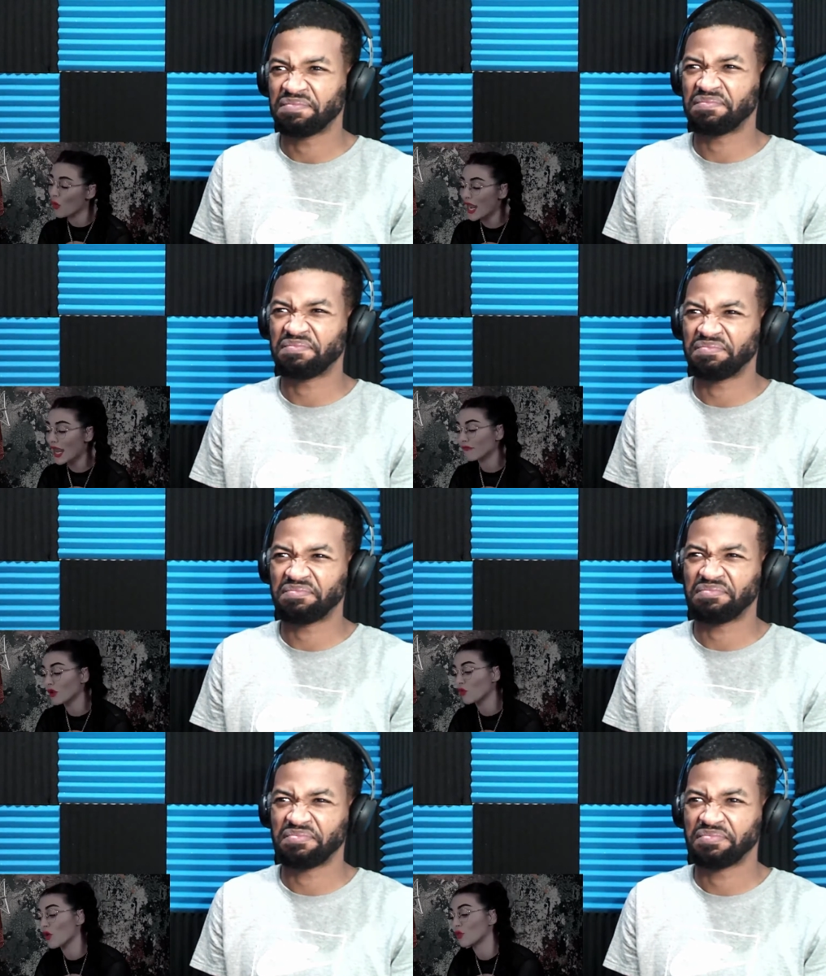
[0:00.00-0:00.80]
Speaker 1: While
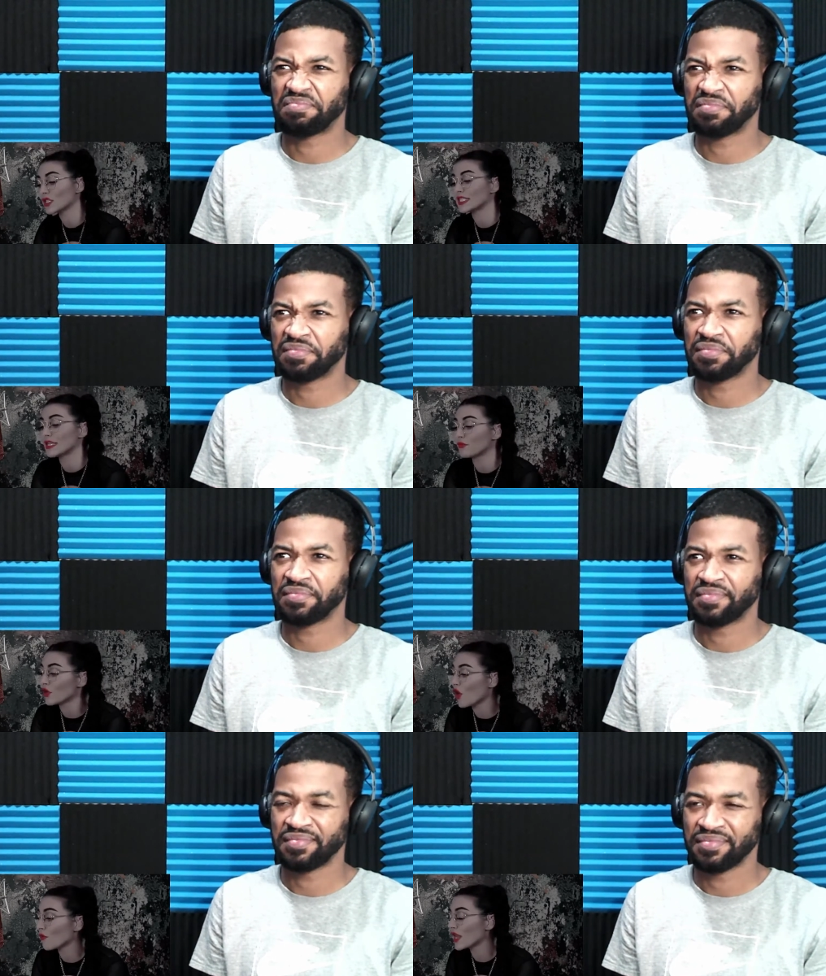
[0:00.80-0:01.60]
everyone was
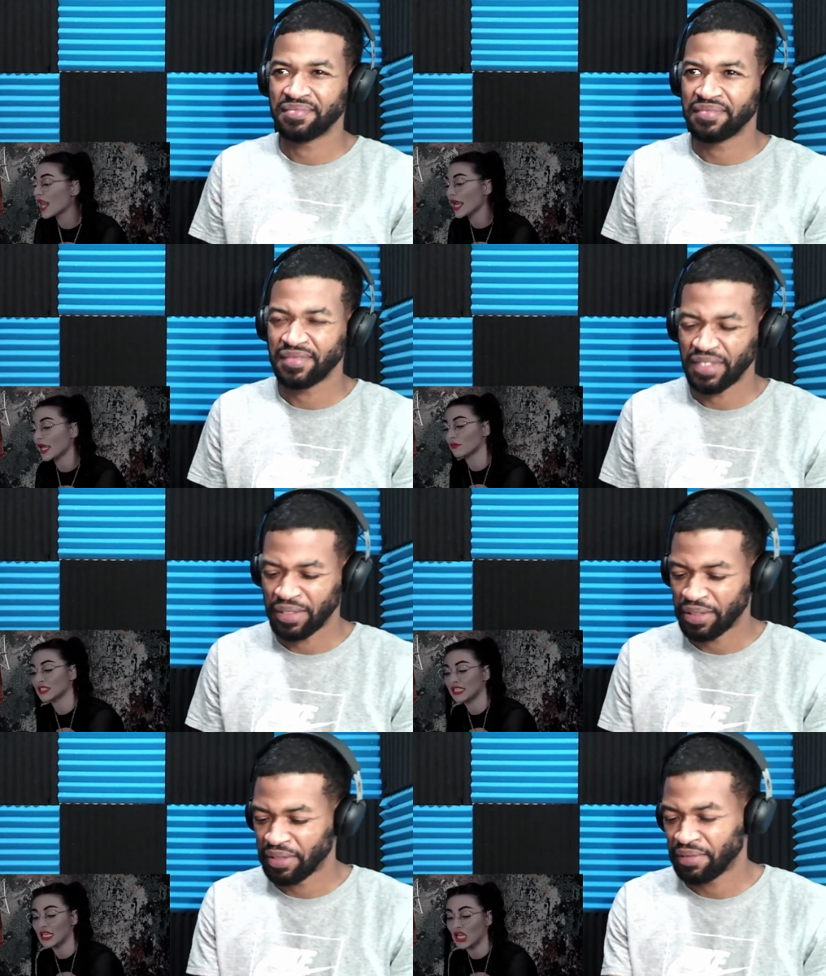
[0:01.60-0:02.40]
sleeping on me like
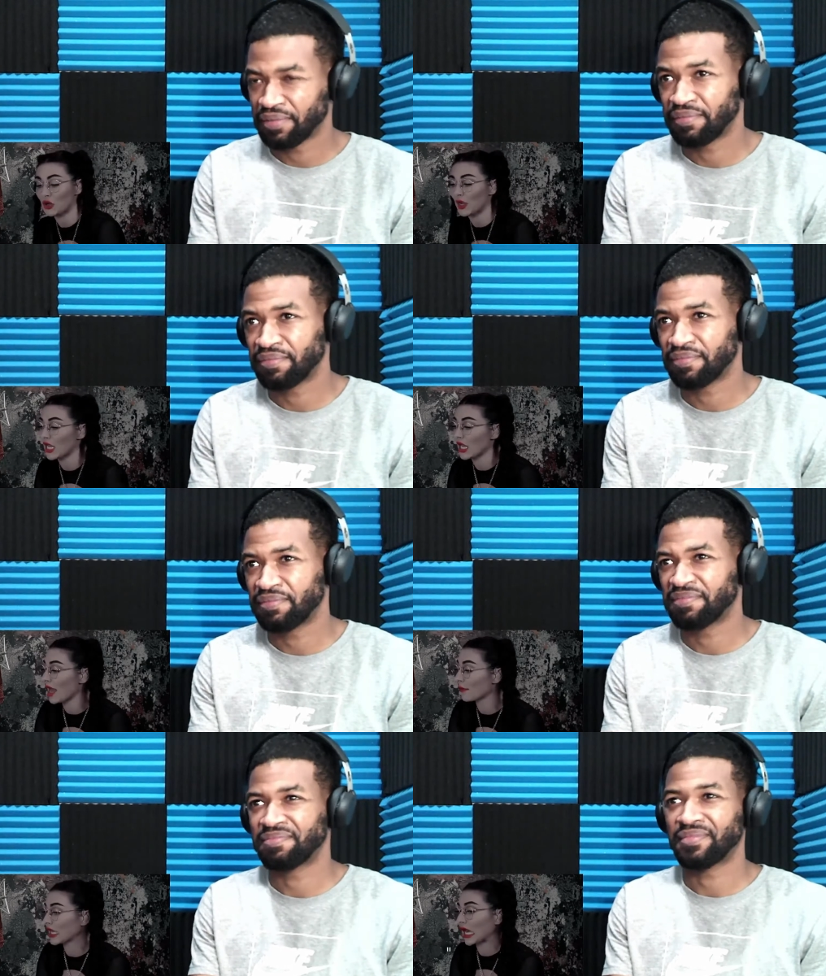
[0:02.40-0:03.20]
I'm z
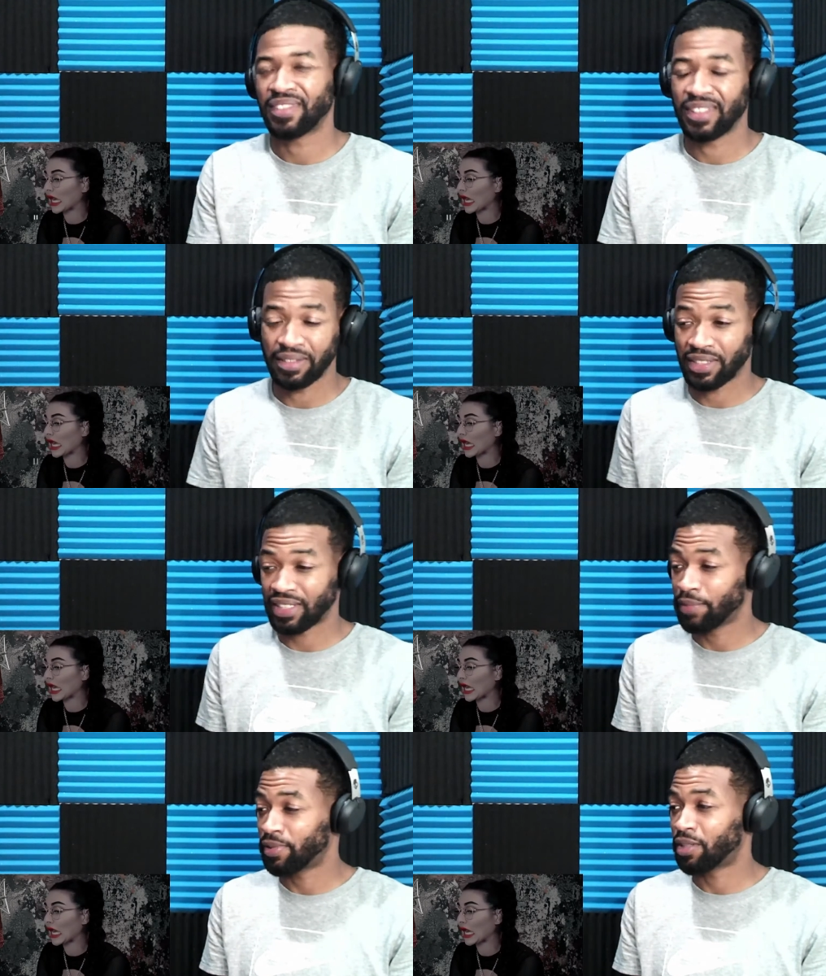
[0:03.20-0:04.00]
I be
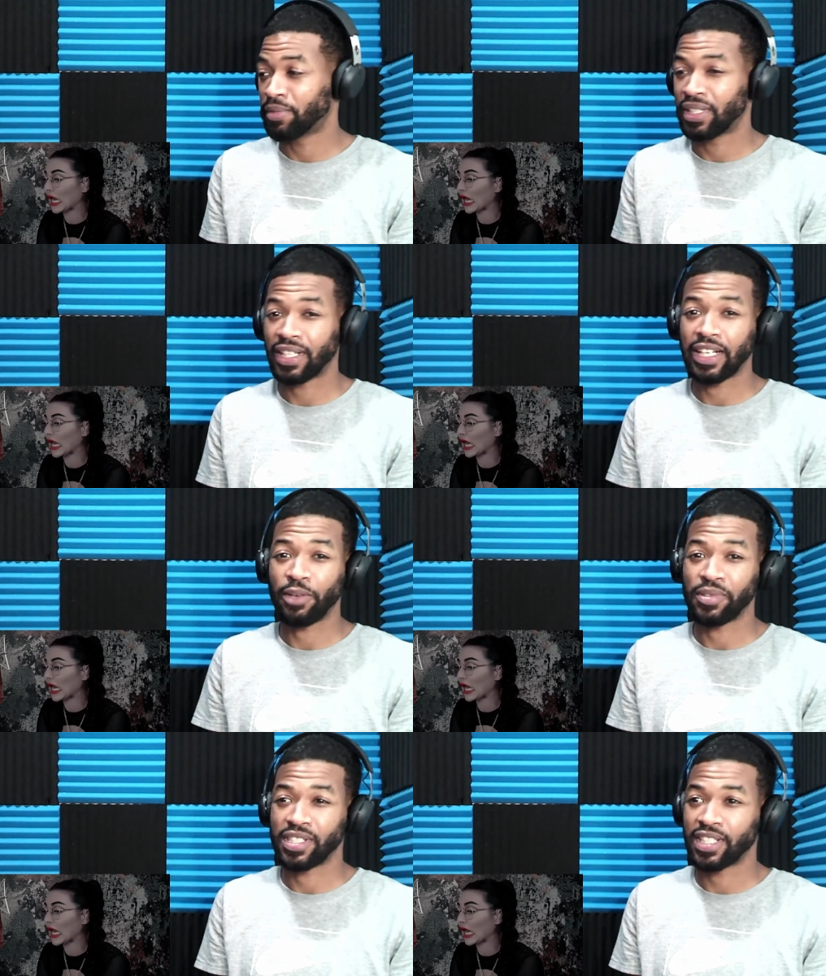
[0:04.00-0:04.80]
Speaker 2: sleeping on me like I
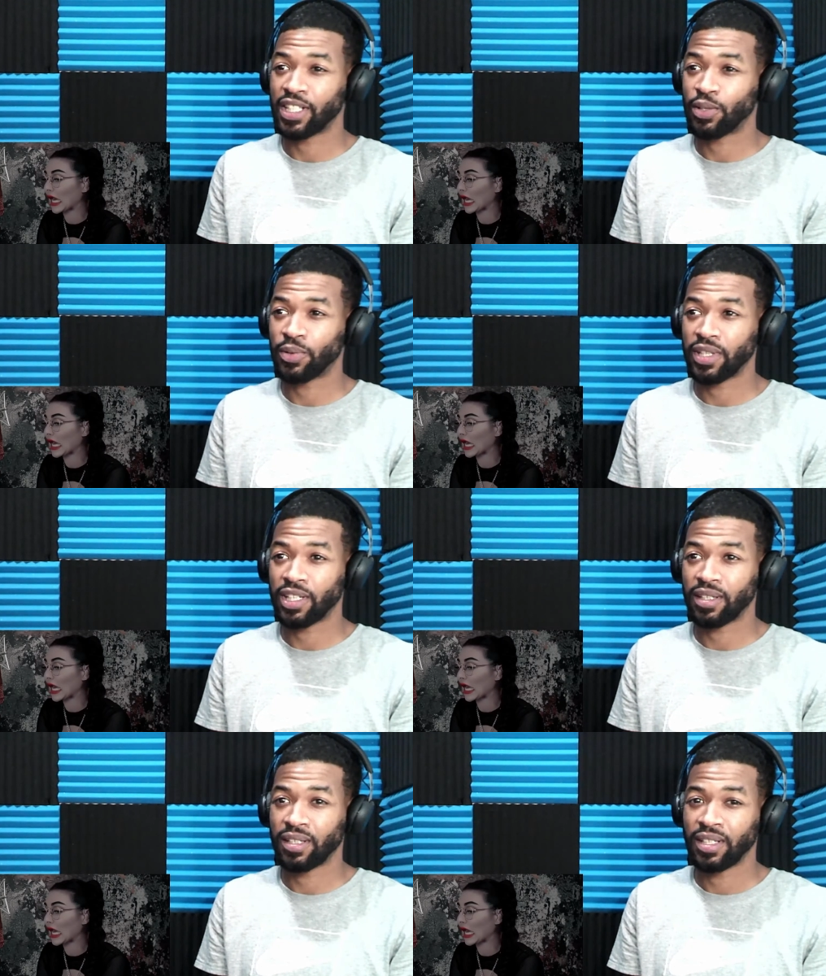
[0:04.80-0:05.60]
was z
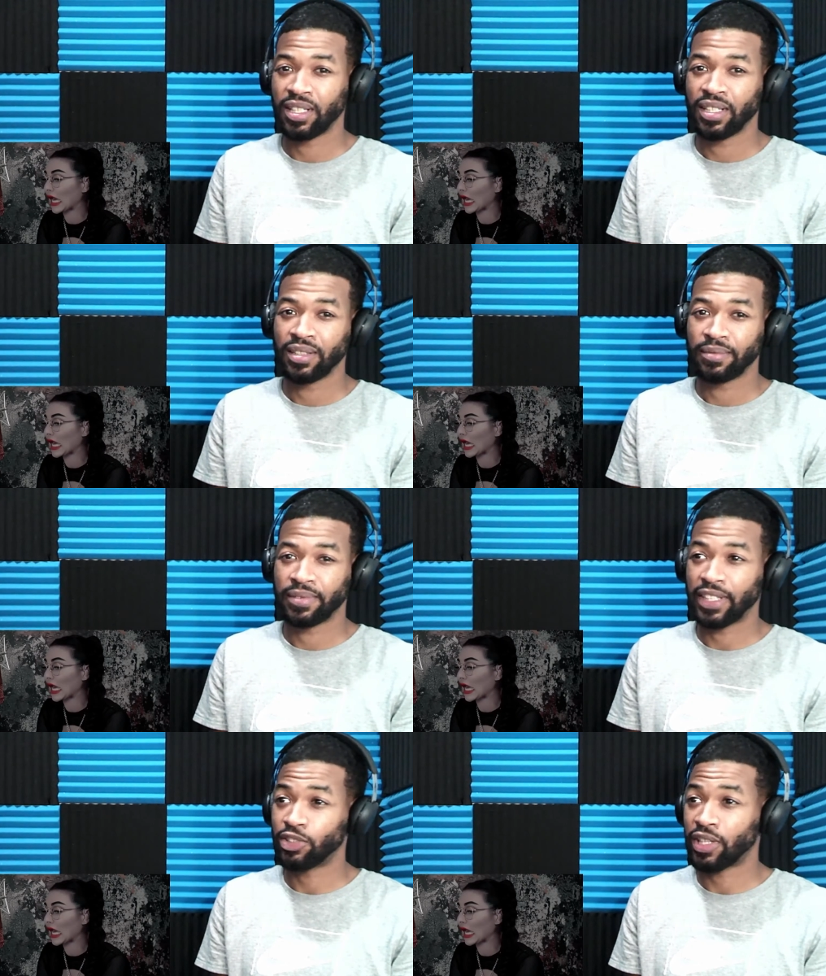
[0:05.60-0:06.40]
Queer.
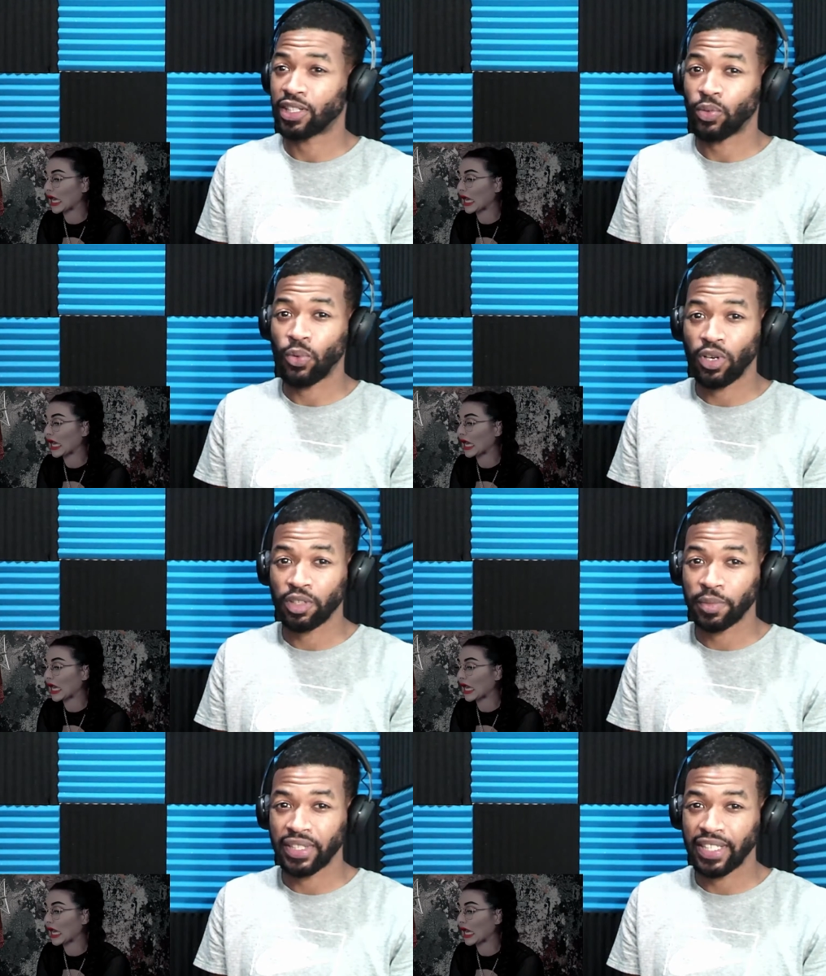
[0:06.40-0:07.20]
They tried to water
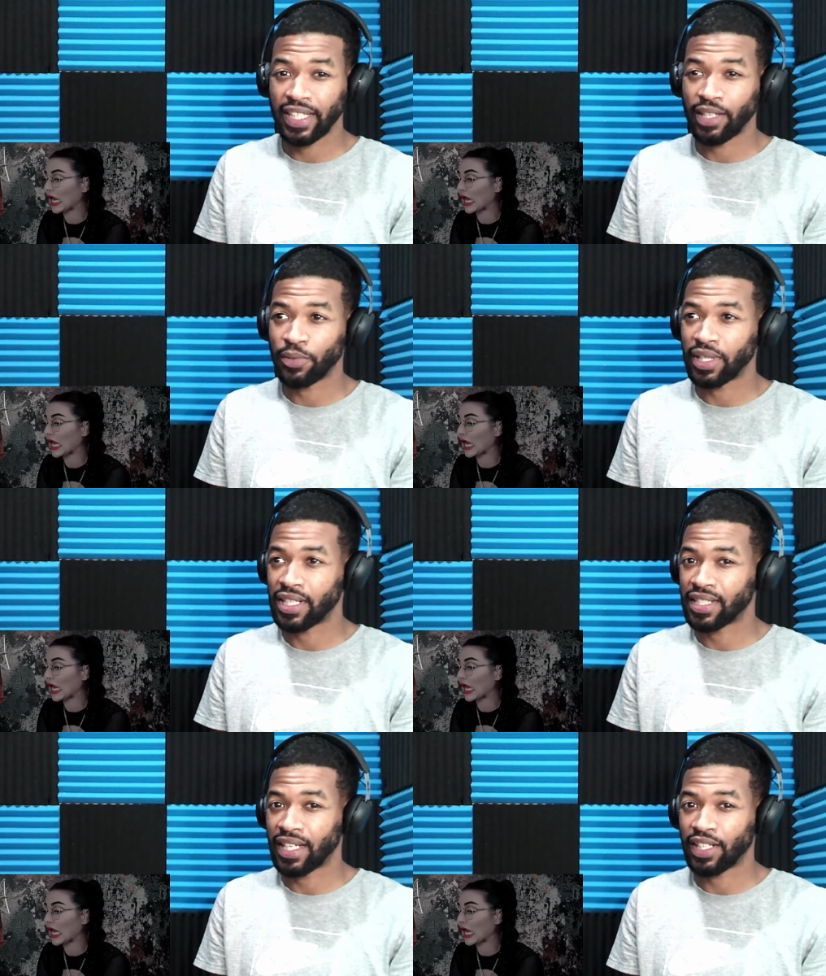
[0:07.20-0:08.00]
me down when I
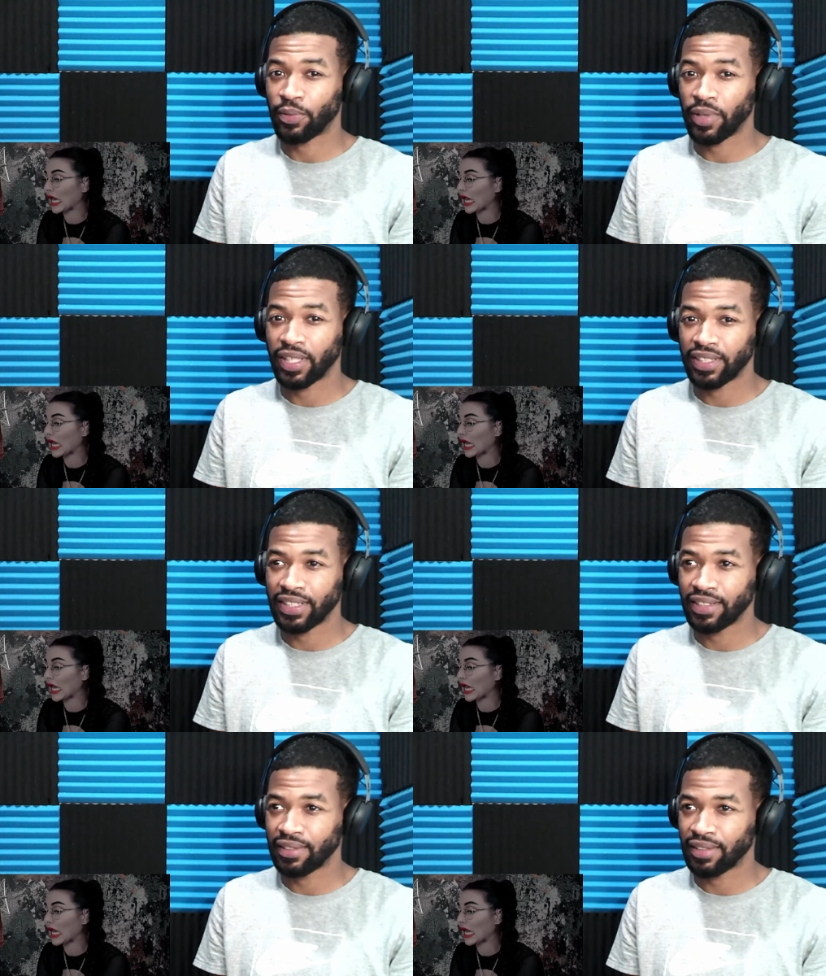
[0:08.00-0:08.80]
signed a record
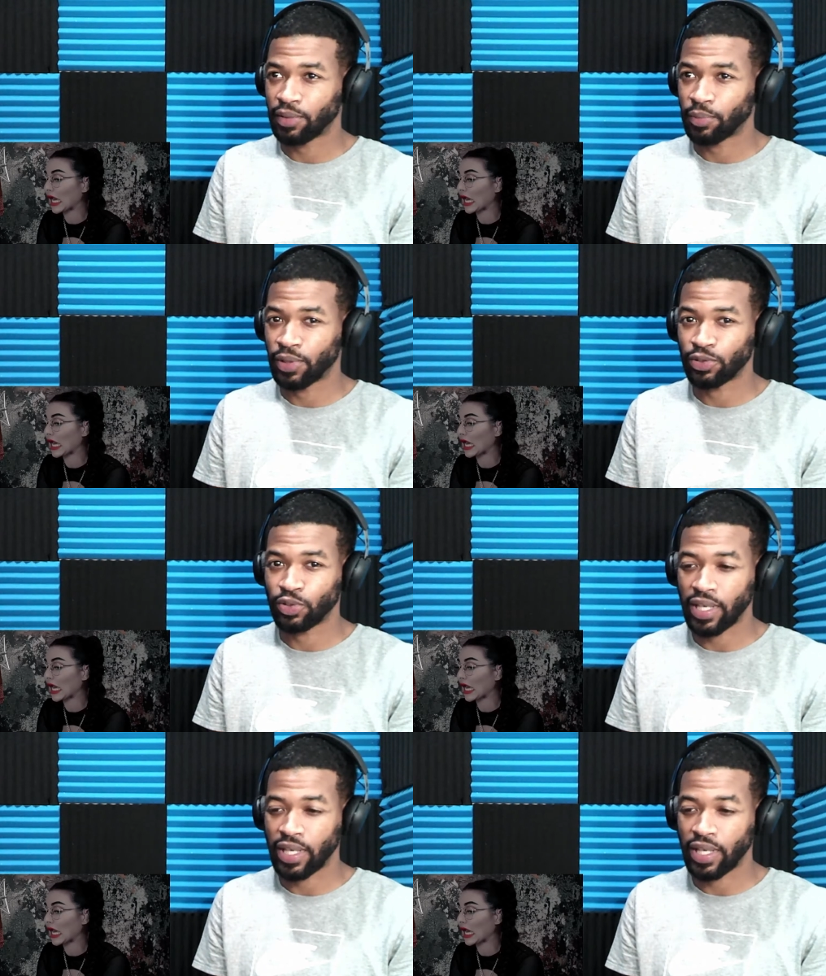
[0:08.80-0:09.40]
deal. Come on, try